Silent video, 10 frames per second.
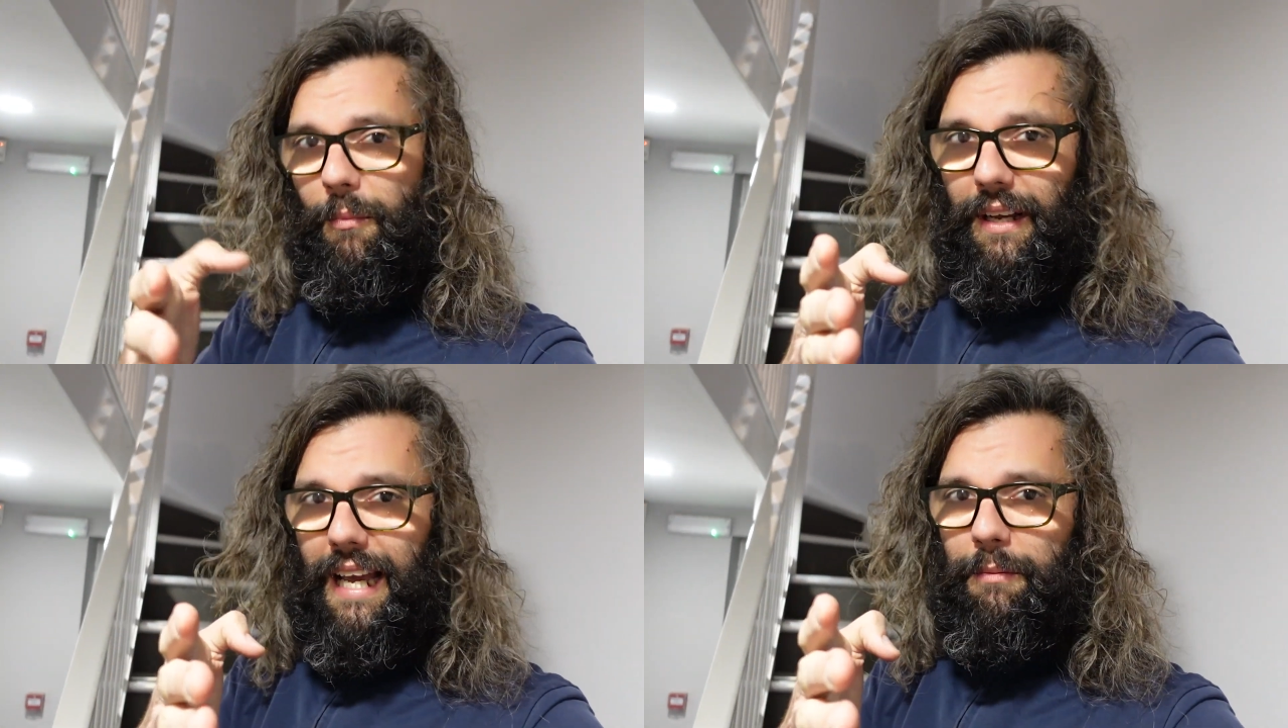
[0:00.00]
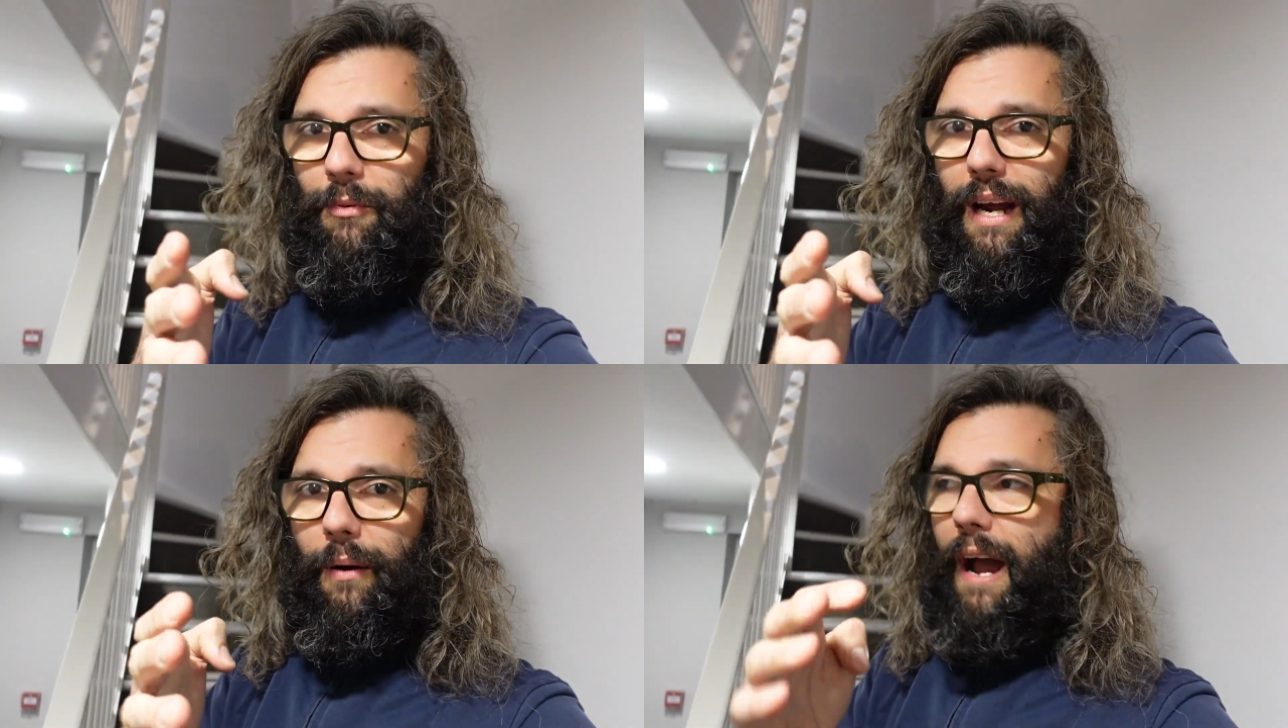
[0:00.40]
my
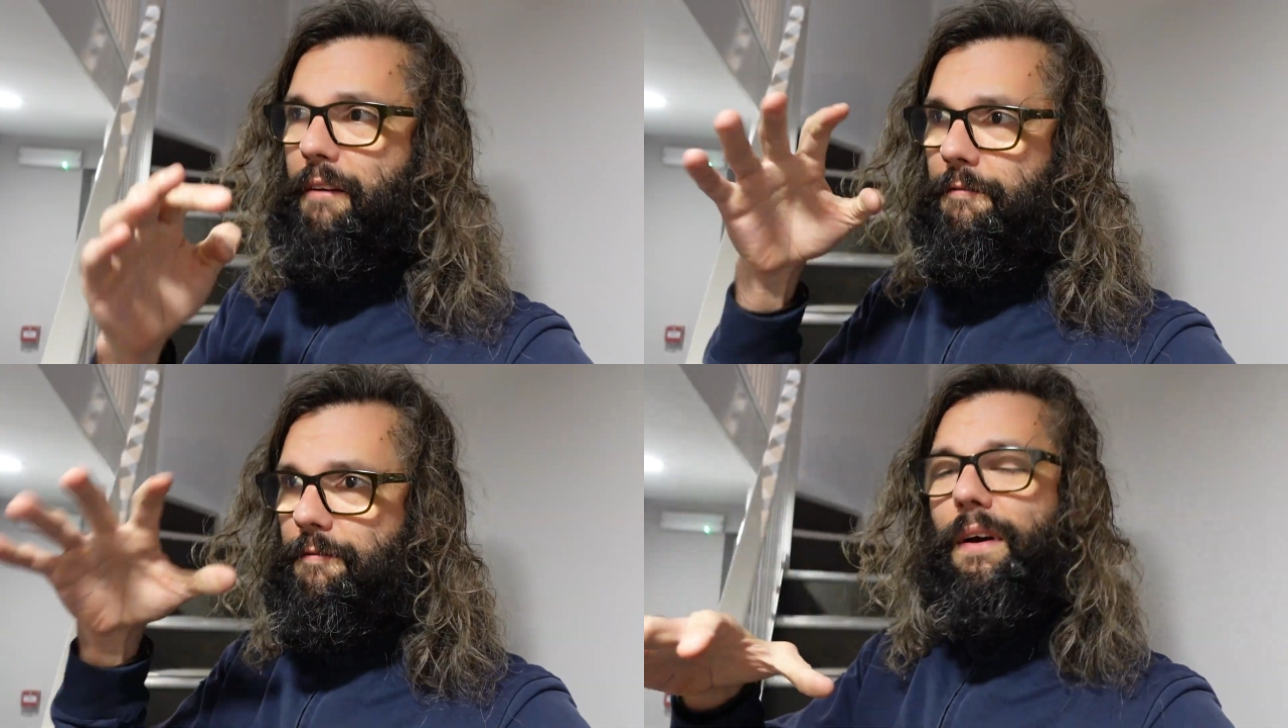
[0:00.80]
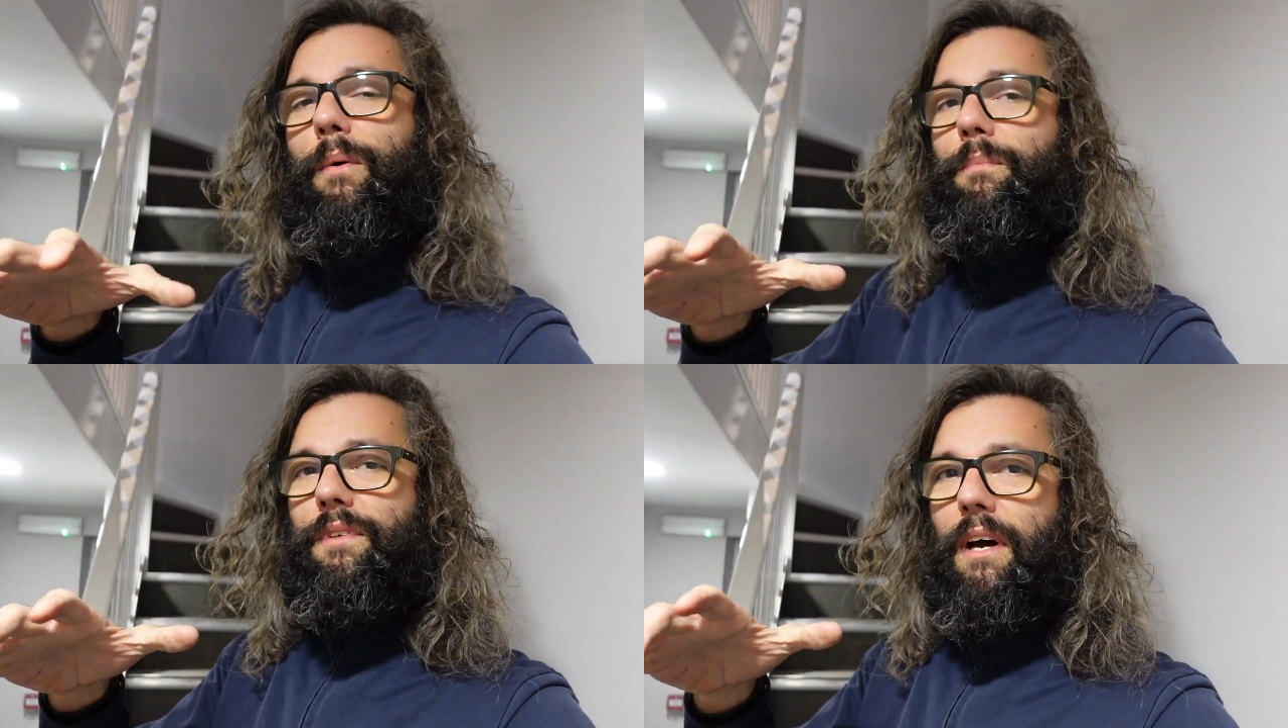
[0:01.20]
camera out and
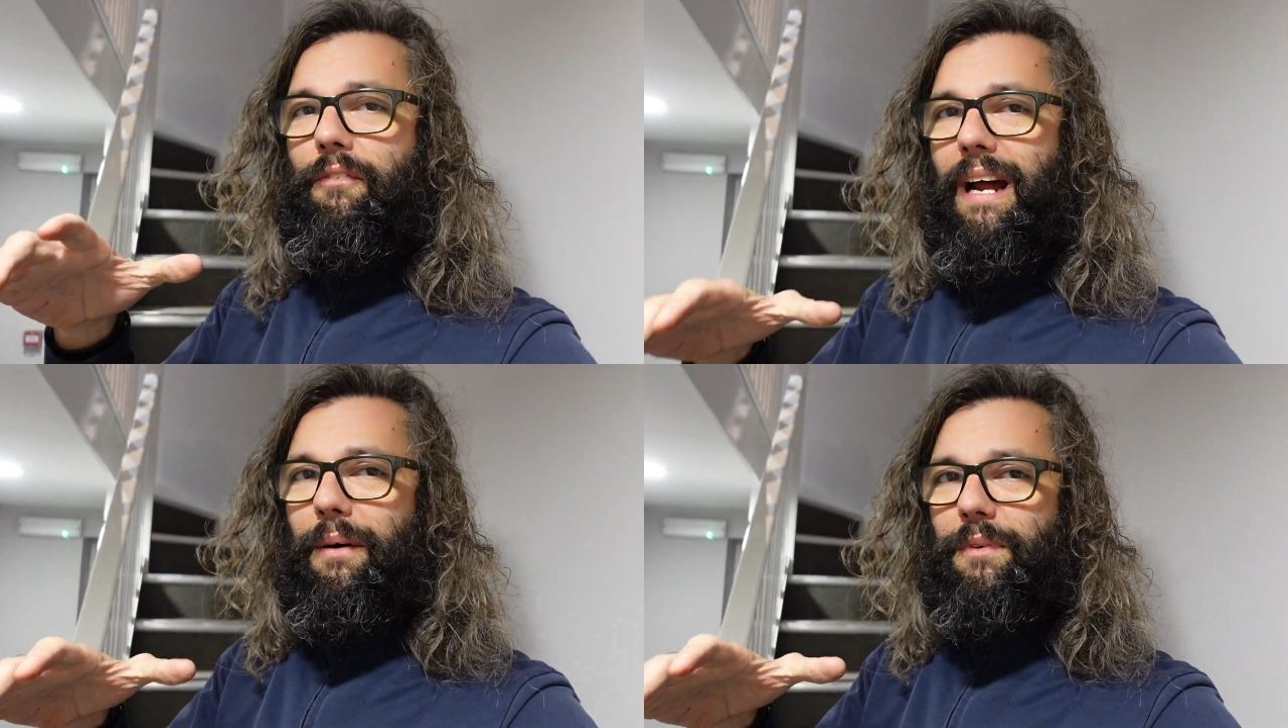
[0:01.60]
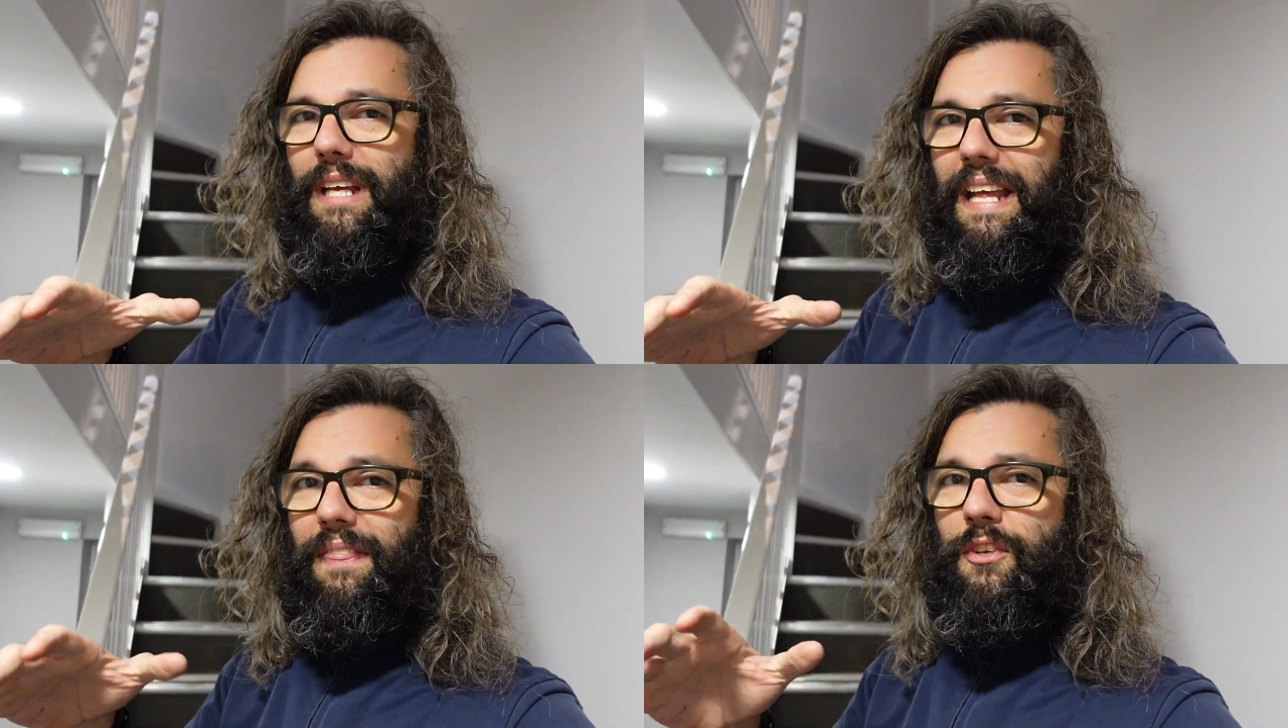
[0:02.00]
filmed around in